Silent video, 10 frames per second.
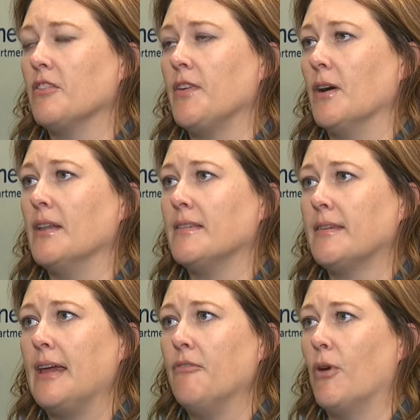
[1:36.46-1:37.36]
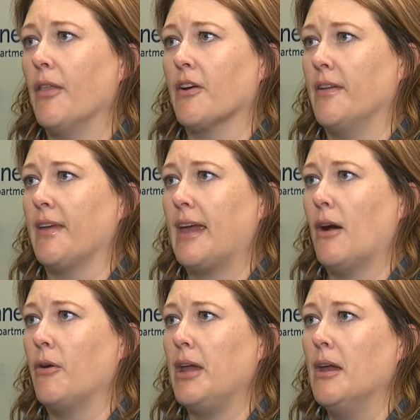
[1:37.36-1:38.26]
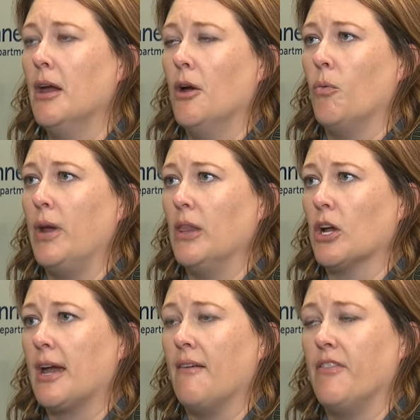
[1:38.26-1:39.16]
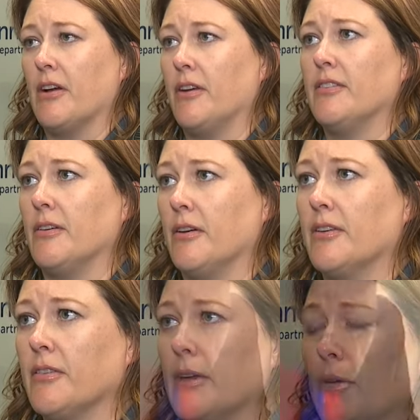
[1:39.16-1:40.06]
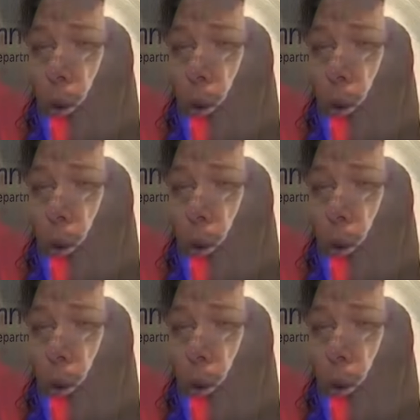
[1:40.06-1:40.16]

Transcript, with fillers: feel unsafe while they're in the county, we look at very seriously.